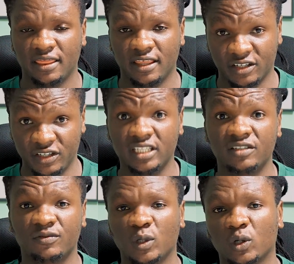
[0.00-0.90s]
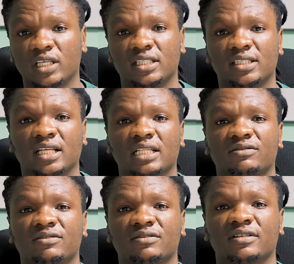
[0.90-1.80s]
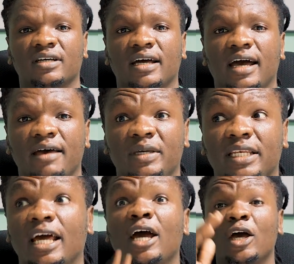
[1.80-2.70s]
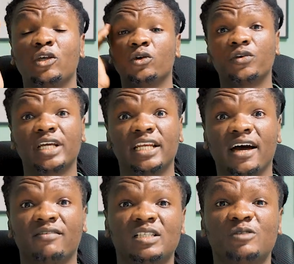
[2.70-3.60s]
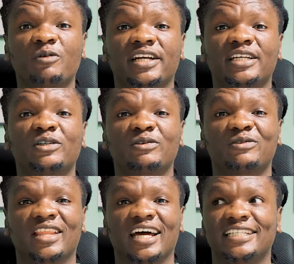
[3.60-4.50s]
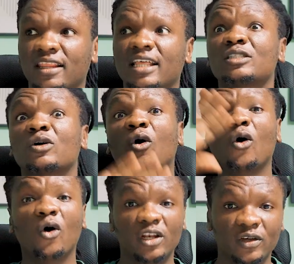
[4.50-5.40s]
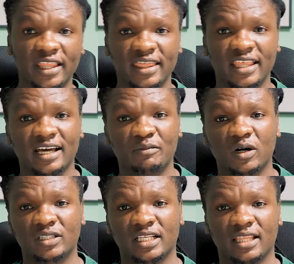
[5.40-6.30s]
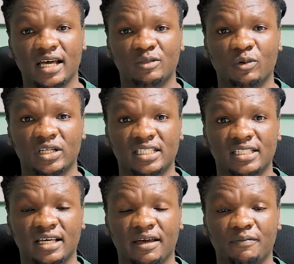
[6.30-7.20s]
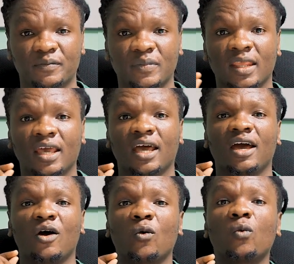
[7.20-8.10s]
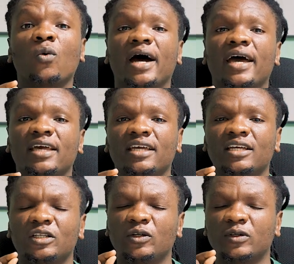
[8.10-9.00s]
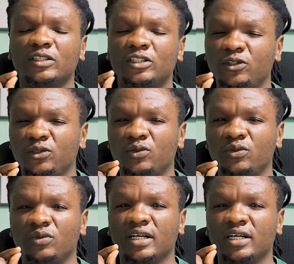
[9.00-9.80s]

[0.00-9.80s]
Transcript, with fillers: the creative block itself? I mean, you already have inspiration for that. That's all you can think about at that point in time. Why don't you